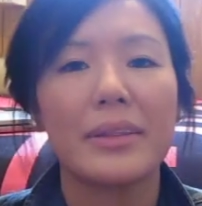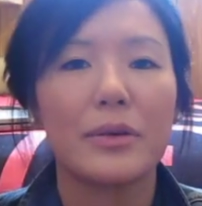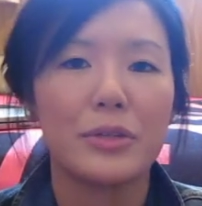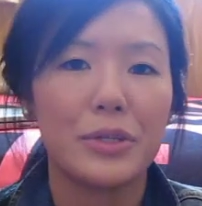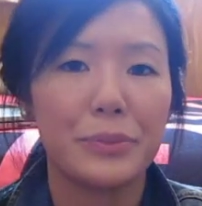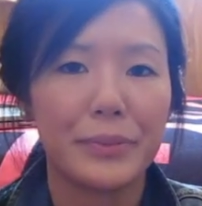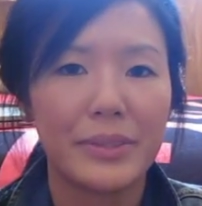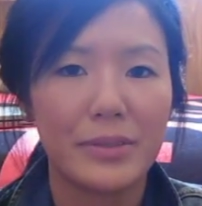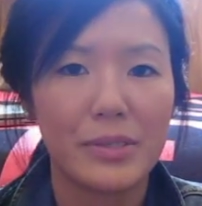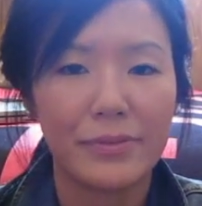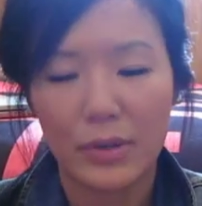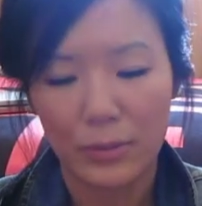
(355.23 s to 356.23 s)
the new
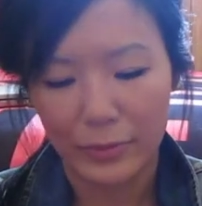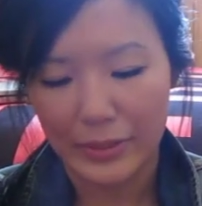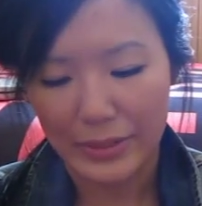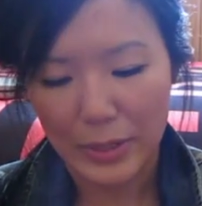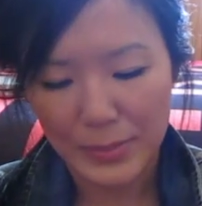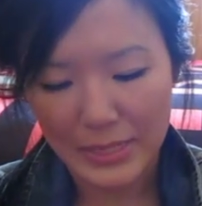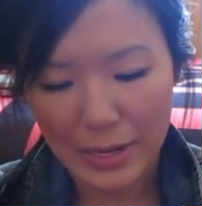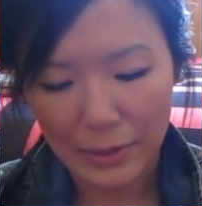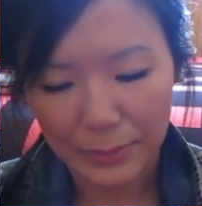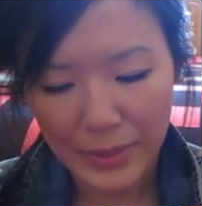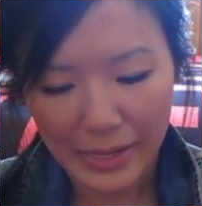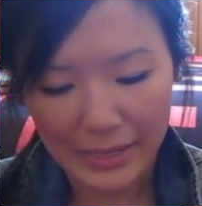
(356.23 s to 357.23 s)
Windows phone when it comes
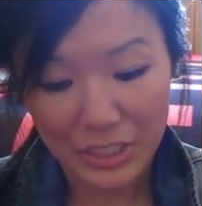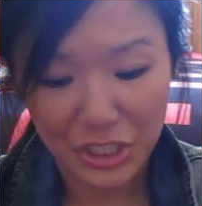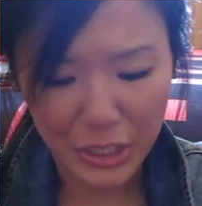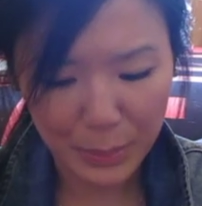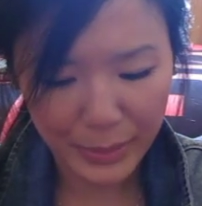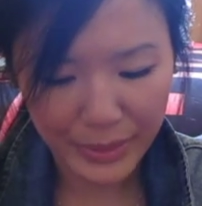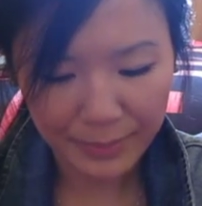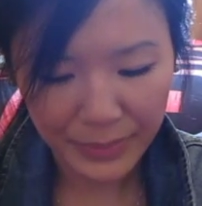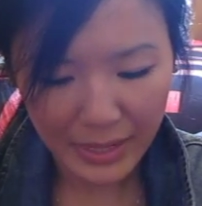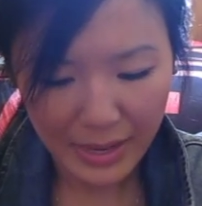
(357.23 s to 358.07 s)
out and it's cheaper.